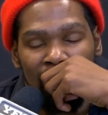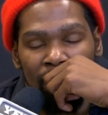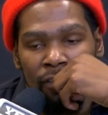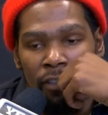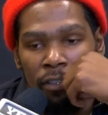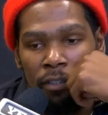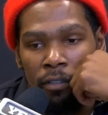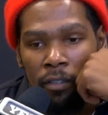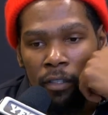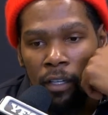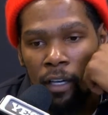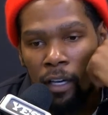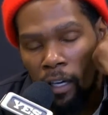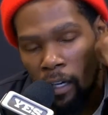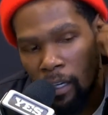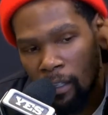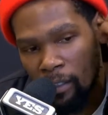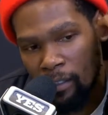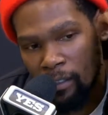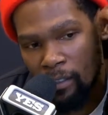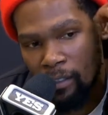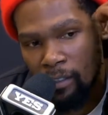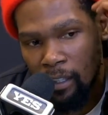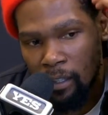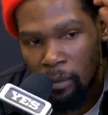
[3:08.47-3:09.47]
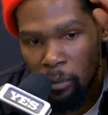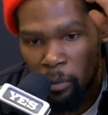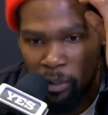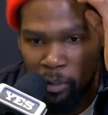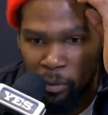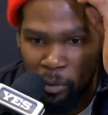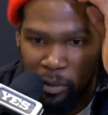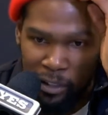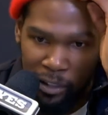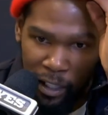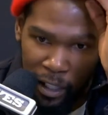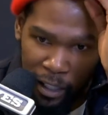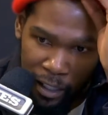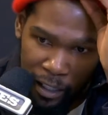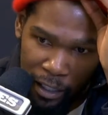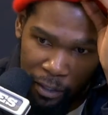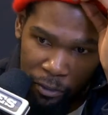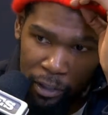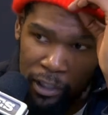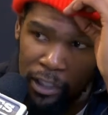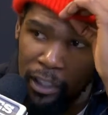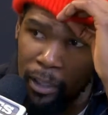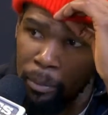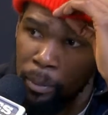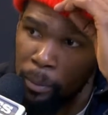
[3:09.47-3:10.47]
Uh, I just think we switched our coverage
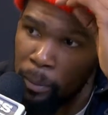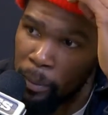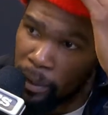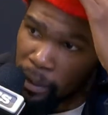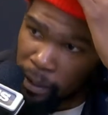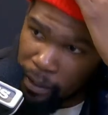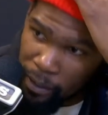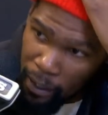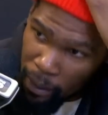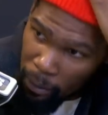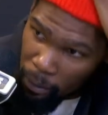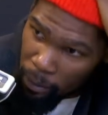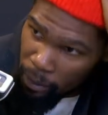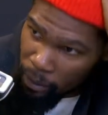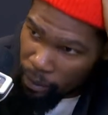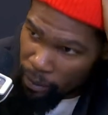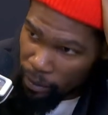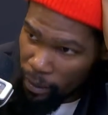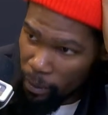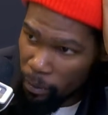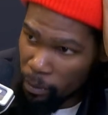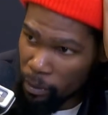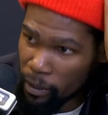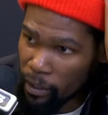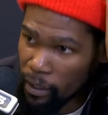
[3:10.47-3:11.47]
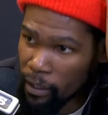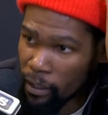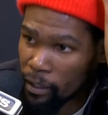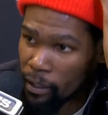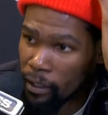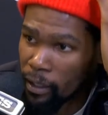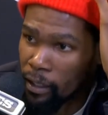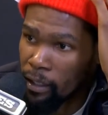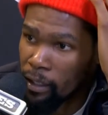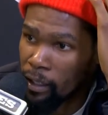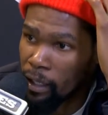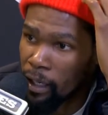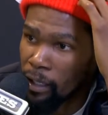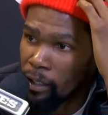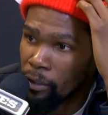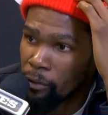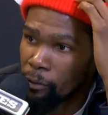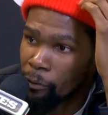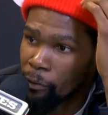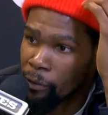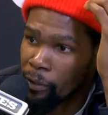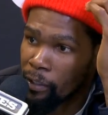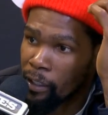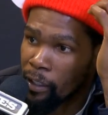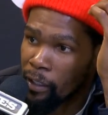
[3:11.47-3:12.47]
up a bit. They were they were getting, getting kind of
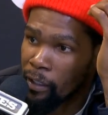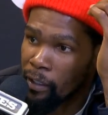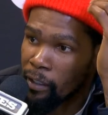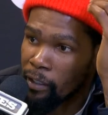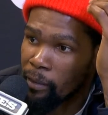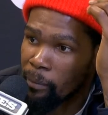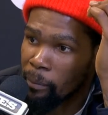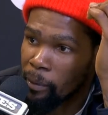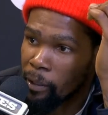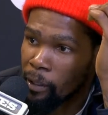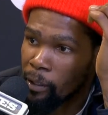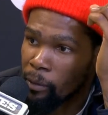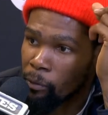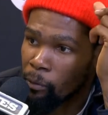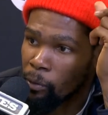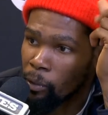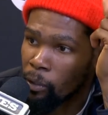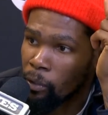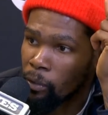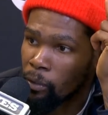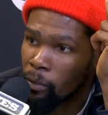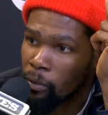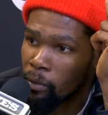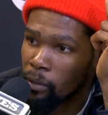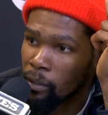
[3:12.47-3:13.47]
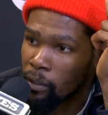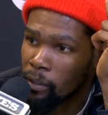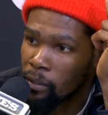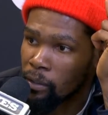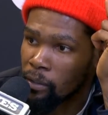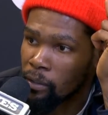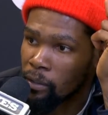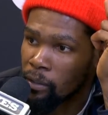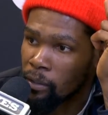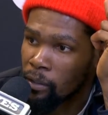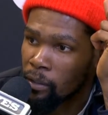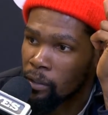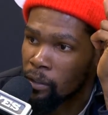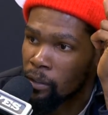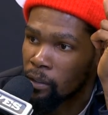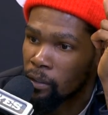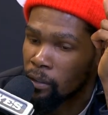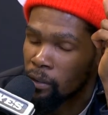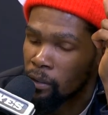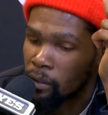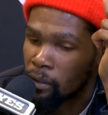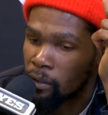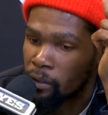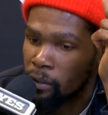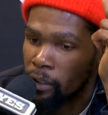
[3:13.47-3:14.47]
free there in the pick and roll and
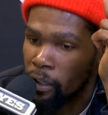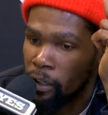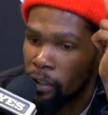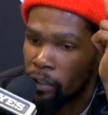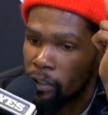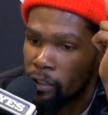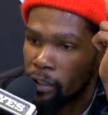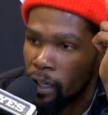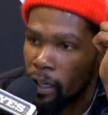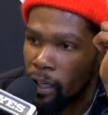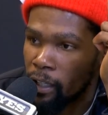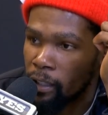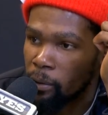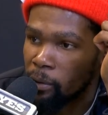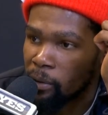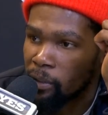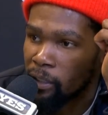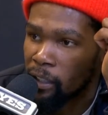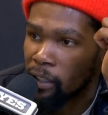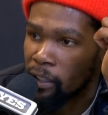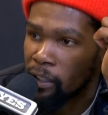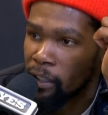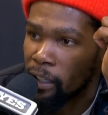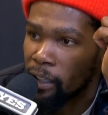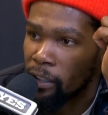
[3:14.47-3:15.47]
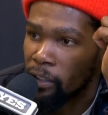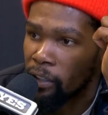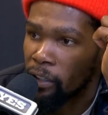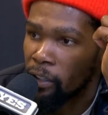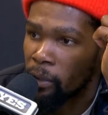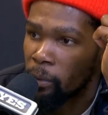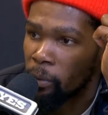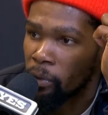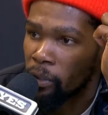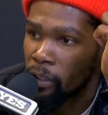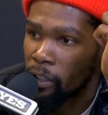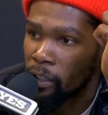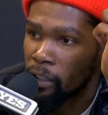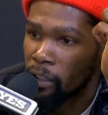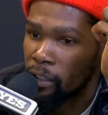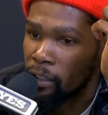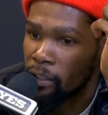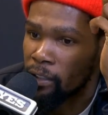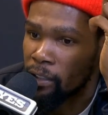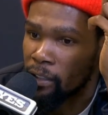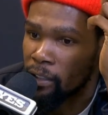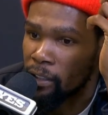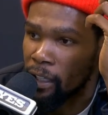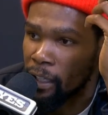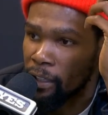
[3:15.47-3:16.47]
Darius Garland was getting downhill pretty
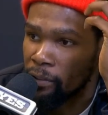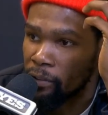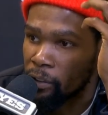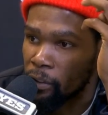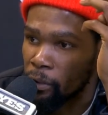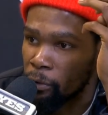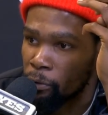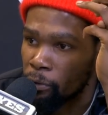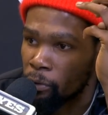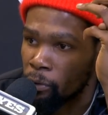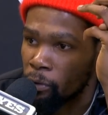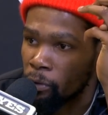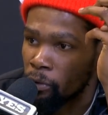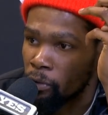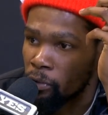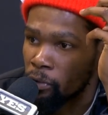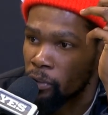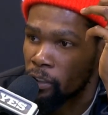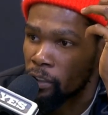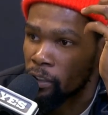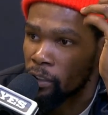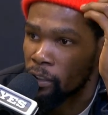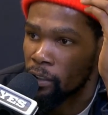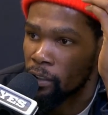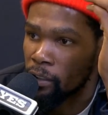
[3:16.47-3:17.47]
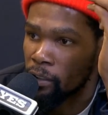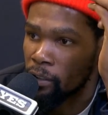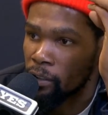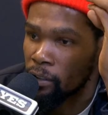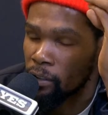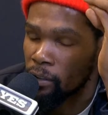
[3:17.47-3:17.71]
easily after a few screens and